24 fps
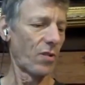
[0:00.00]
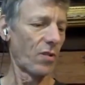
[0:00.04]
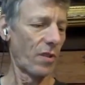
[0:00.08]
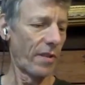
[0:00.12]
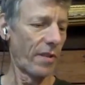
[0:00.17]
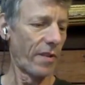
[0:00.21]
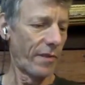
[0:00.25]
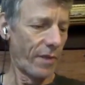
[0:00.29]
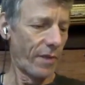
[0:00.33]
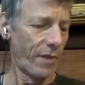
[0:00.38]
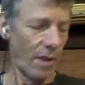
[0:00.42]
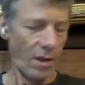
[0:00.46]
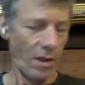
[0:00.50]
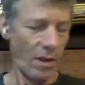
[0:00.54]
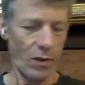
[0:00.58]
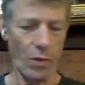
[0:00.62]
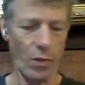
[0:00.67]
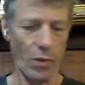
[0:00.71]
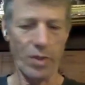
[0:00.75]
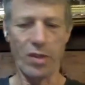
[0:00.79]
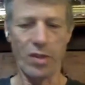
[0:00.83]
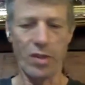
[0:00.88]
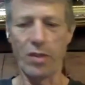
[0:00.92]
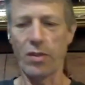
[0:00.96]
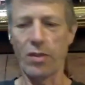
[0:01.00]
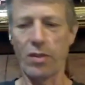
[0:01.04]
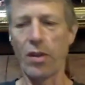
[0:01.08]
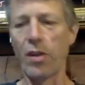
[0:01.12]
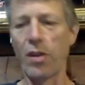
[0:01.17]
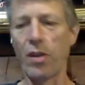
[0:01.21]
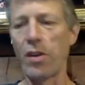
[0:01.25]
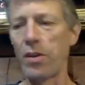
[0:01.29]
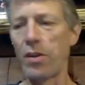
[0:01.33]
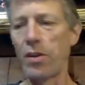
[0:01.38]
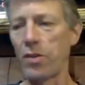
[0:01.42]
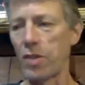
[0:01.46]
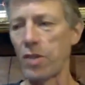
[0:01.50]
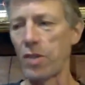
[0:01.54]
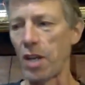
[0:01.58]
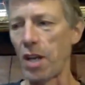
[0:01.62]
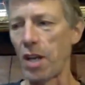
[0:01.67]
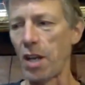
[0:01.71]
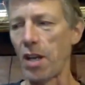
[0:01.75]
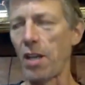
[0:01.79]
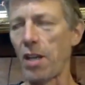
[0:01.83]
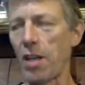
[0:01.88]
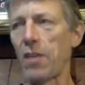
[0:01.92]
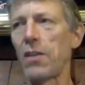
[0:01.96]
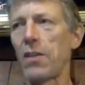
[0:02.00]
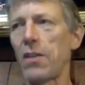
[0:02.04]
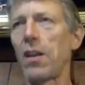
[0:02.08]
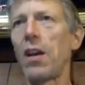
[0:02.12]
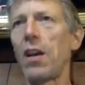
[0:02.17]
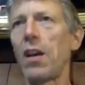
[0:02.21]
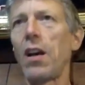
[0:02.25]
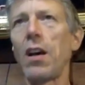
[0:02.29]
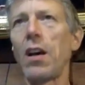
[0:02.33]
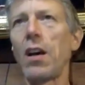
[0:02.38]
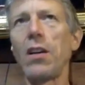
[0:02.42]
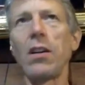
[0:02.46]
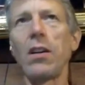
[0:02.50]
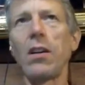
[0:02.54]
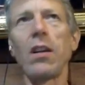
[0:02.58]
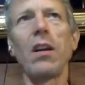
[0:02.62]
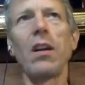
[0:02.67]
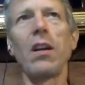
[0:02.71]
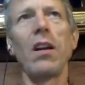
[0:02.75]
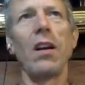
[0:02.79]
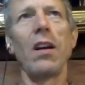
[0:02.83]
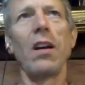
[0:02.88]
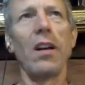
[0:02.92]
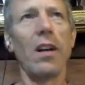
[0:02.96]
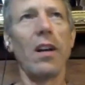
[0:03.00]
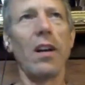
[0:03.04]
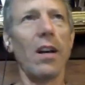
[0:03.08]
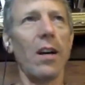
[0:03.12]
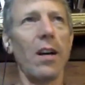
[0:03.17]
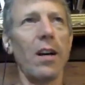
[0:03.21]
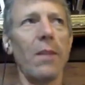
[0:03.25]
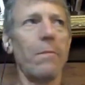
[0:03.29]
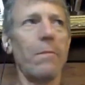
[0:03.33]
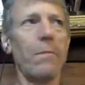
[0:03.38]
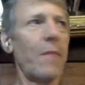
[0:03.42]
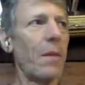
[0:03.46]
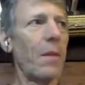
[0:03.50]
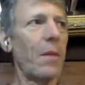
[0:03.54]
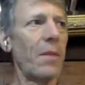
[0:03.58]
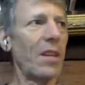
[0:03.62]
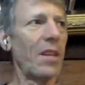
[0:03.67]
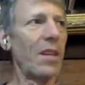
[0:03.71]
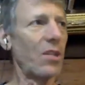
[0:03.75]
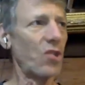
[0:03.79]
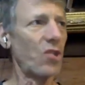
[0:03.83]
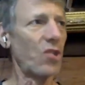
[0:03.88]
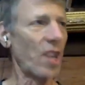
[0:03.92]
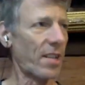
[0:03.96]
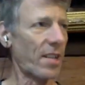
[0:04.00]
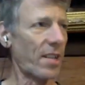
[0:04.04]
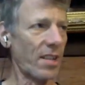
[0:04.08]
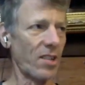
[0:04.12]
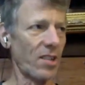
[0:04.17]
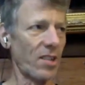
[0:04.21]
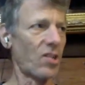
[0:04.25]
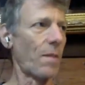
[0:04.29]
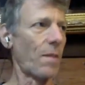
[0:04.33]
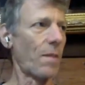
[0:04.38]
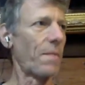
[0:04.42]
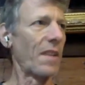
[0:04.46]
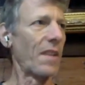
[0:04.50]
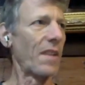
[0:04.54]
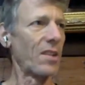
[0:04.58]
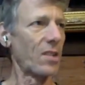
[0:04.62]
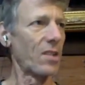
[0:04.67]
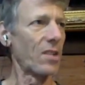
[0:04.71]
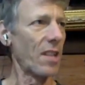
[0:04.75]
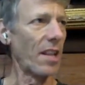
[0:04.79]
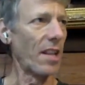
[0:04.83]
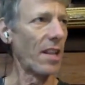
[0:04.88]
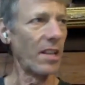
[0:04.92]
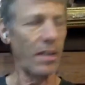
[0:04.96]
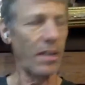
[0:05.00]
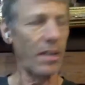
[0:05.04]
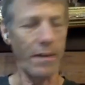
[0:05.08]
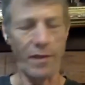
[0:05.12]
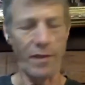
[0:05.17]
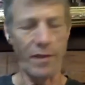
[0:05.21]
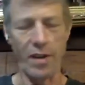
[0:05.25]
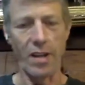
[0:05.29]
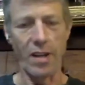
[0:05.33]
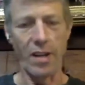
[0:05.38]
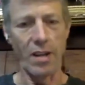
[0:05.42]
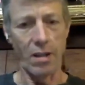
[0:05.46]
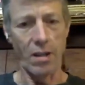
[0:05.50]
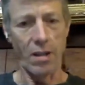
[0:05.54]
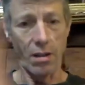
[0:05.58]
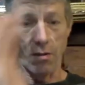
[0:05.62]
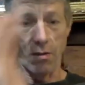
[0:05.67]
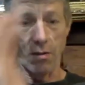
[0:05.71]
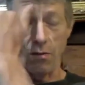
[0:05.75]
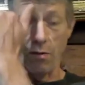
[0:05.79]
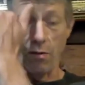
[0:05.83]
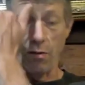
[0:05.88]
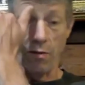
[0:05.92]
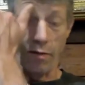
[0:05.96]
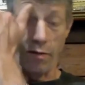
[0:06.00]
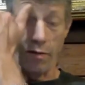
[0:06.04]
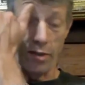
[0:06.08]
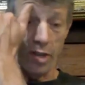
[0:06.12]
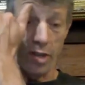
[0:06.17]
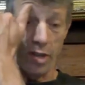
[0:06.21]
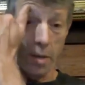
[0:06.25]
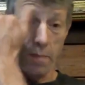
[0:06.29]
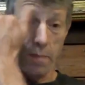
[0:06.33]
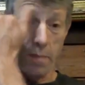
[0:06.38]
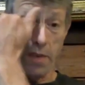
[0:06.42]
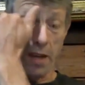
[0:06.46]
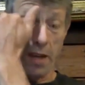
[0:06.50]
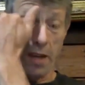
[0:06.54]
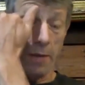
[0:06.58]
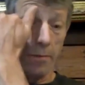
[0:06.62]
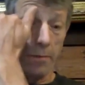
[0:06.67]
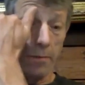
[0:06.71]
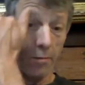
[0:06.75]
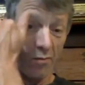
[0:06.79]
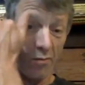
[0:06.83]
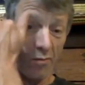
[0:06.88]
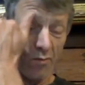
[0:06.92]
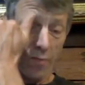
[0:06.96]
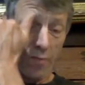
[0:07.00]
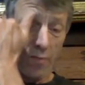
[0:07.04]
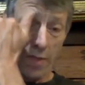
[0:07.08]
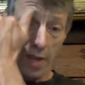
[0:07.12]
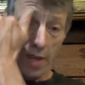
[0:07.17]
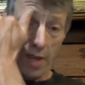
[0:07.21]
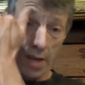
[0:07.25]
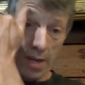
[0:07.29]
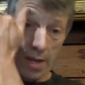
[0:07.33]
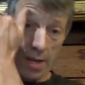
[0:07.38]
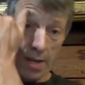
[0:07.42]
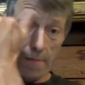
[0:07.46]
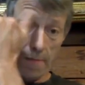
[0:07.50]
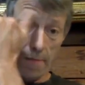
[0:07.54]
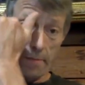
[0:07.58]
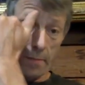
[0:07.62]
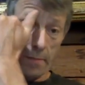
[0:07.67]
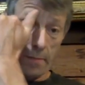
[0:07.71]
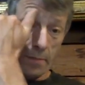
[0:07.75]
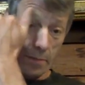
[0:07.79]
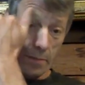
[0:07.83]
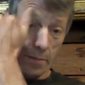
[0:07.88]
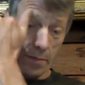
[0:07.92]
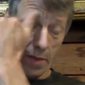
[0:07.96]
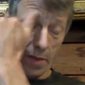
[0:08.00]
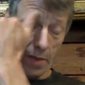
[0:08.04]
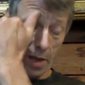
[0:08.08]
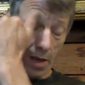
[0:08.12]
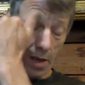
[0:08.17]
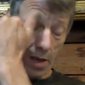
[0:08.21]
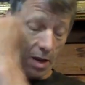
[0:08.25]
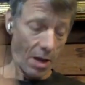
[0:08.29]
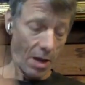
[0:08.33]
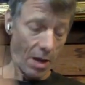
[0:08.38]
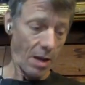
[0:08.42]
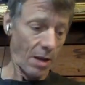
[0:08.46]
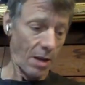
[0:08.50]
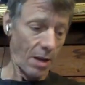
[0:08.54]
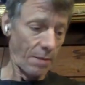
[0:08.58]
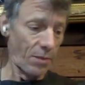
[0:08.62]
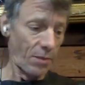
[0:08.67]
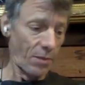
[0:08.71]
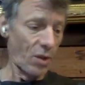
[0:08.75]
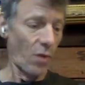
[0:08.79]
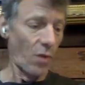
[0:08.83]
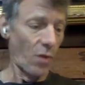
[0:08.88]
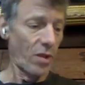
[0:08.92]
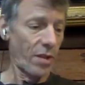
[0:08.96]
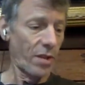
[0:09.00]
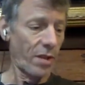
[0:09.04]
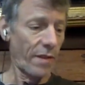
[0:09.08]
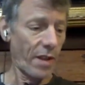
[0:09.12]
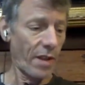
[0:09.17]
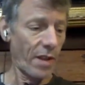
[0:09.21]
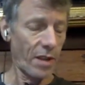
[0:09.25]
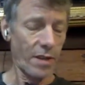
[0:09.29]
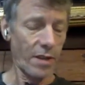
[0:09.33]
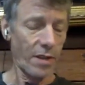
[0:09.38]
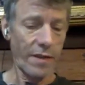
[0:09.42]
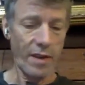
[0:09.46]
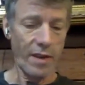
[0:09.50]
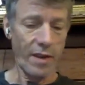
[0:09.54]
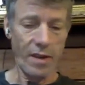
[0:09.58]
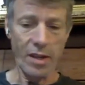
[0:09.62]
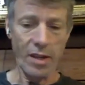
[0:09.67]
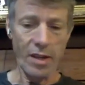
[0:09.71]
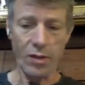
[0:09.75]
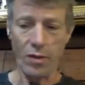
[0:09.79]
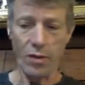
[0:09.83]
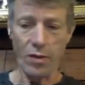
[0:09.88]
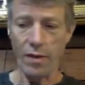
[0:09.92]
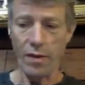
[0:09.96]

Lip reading: of twists and turns, and maybe injecting something slightly different into the groove or something. So it's a very sort of